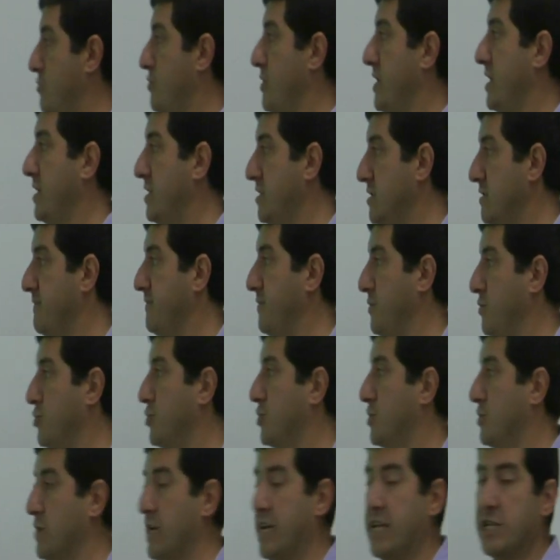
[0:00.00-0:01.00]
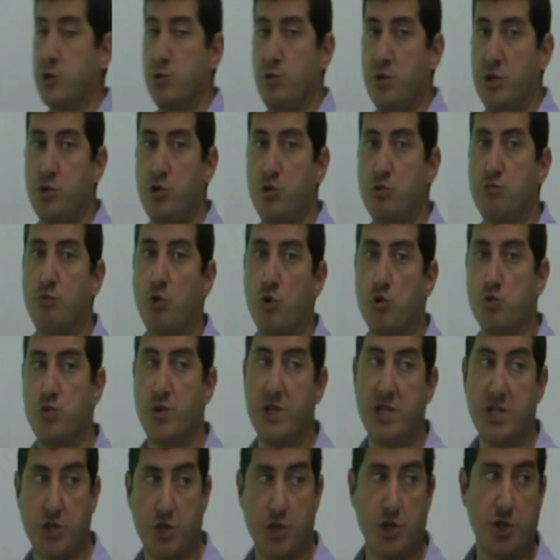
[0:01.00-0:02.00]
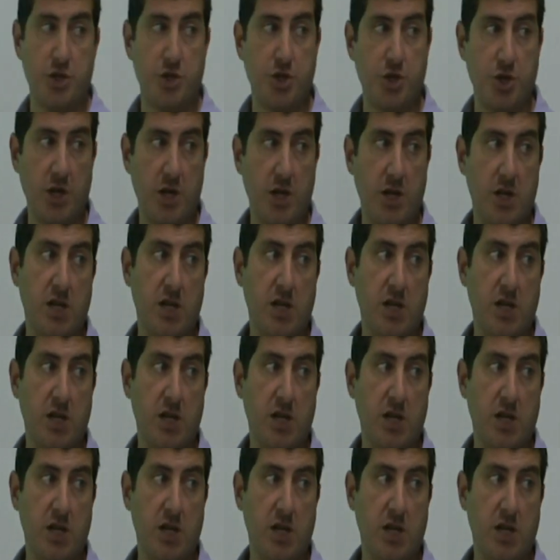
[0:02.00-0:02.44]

way, in the future as we do more research